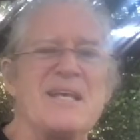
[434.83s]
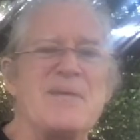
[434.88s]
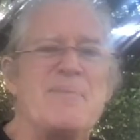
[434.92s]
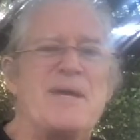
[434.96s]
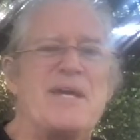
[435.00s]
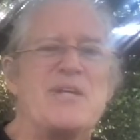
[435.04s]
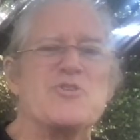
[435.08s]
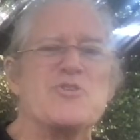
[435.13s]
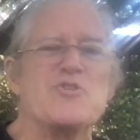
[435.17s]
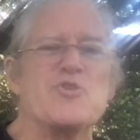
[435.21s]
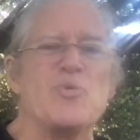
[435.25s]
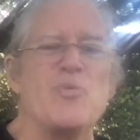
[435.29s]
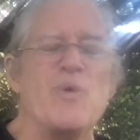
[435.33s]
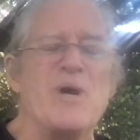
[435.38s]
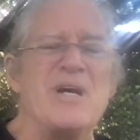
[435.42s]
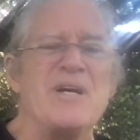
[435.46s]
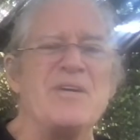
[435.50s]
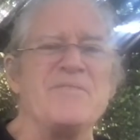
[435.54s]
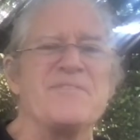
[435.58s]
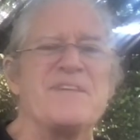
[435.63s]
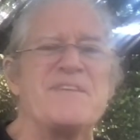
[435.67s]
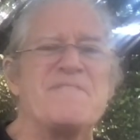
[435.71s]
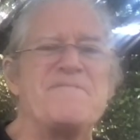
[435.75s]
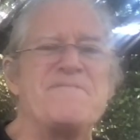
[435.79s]
had
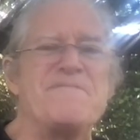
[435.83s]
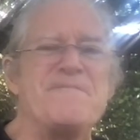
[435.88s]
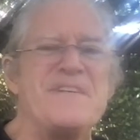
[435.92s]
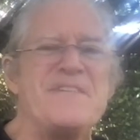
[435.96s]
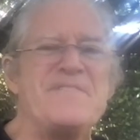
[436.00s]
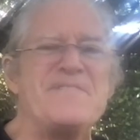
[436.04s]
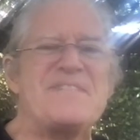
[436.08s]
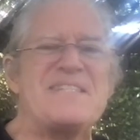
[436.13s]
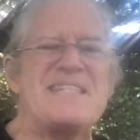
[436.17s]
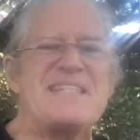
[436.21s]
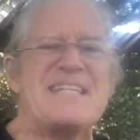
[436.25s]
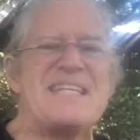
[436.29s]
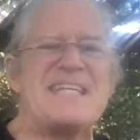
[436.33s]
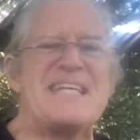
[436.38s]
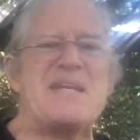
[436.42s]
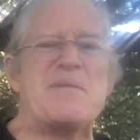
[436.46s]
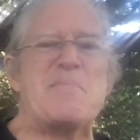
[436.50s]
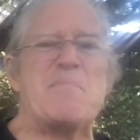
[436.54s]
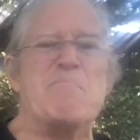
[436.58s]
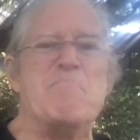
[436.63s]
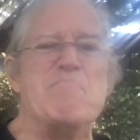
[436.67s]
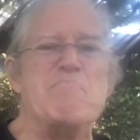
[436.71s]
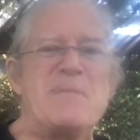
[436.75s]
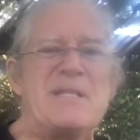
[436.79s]
12 to
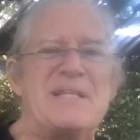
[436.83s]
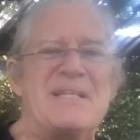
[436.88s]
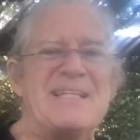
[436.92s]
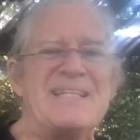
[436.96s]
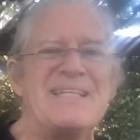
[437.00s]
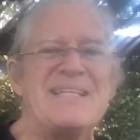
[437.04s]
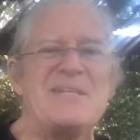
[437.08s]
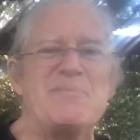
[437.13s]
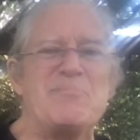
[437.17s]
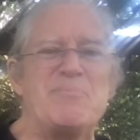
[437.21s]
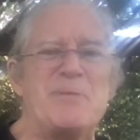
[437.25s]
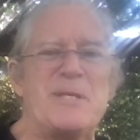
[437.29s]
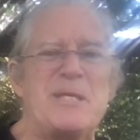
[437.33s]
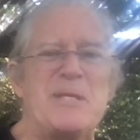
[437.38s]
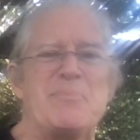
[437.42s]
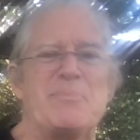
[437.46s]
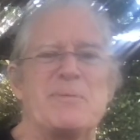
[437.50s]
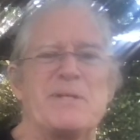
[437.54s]
15 million people